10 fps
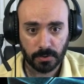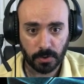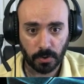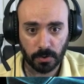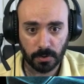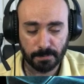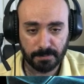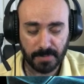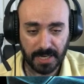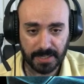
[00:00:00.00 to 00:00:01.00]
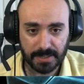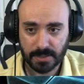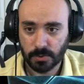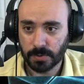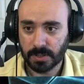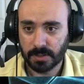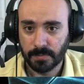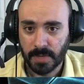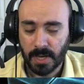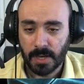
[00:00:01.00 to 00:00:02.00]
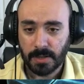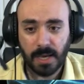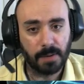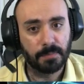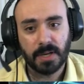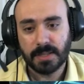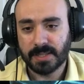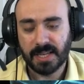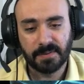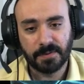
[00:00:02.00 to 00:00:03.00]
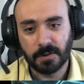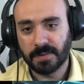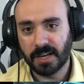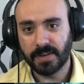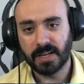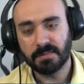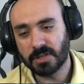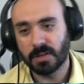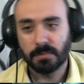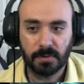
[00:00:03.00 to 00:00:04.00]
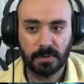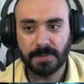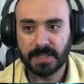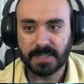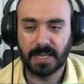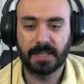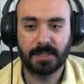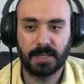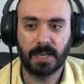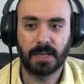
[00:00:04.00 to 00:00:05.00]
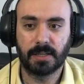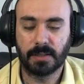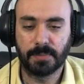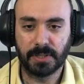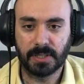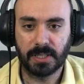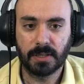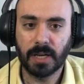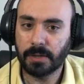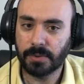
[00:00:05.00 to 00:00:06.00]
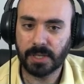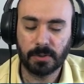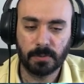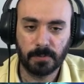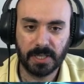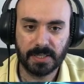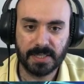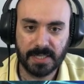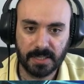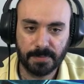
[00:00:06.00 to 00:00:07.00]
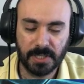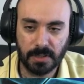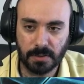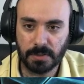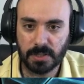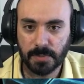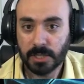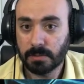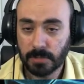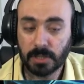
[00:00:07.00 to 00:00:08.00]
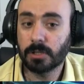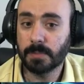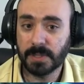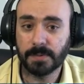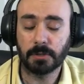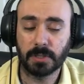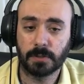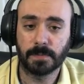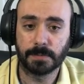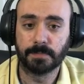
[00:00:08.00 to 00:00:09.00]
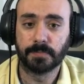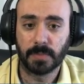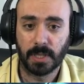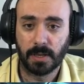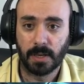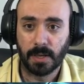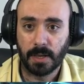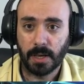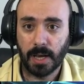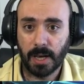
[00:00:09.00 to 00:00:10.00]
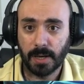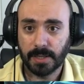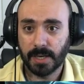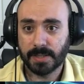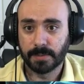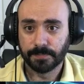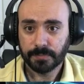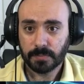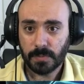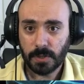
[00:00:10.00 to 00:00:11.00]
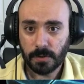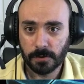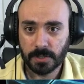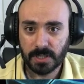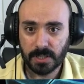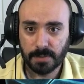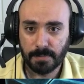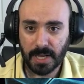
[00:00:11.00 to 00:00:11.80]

Termite Drill. Yeah, it's a 7 for a 5/8, so fun stats and ability. I don't think we get to see it be used, but it could be very useful. Ah, yes. Urtzi